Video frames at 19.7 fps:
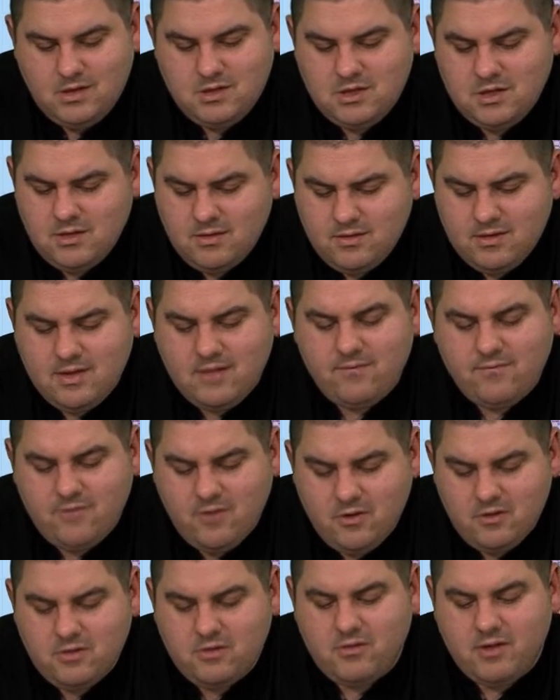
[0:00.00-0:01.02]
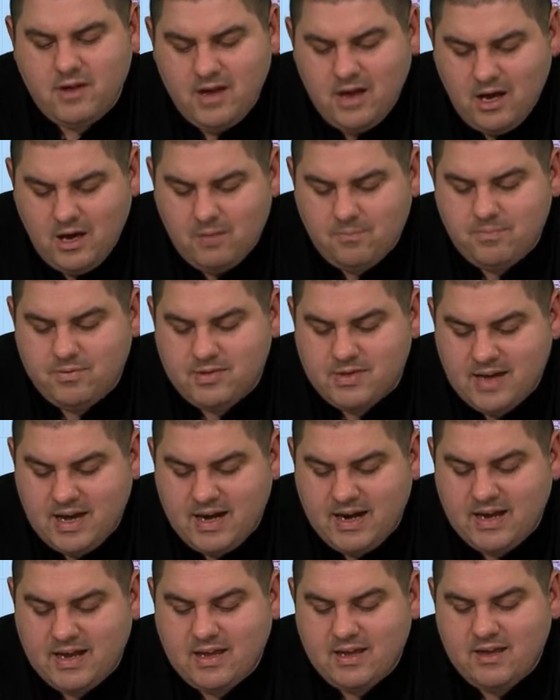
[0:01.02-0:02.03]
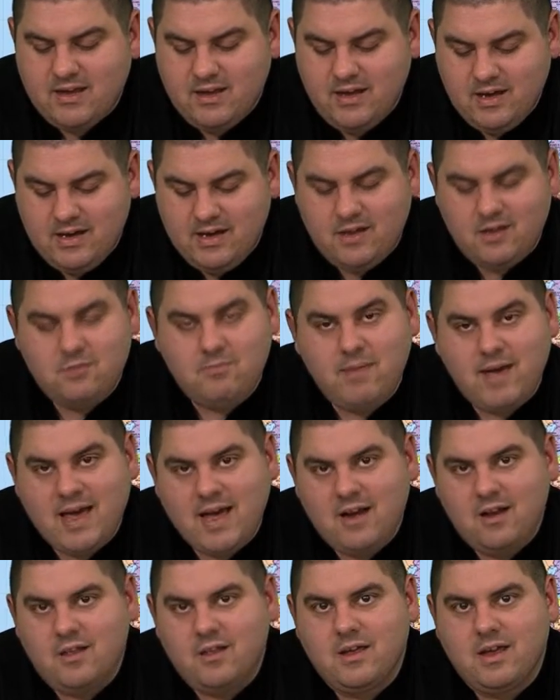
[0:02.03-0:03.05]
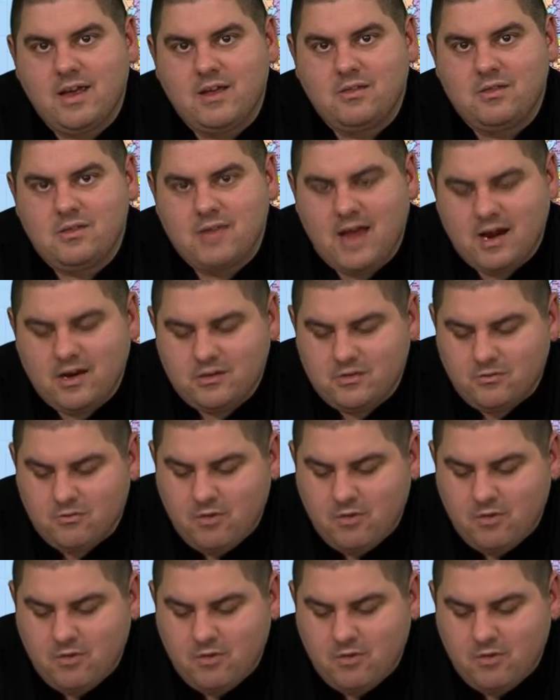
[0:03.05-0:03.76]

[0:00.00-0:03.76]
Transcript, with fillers: just to further help Sonic in his battle against Dr.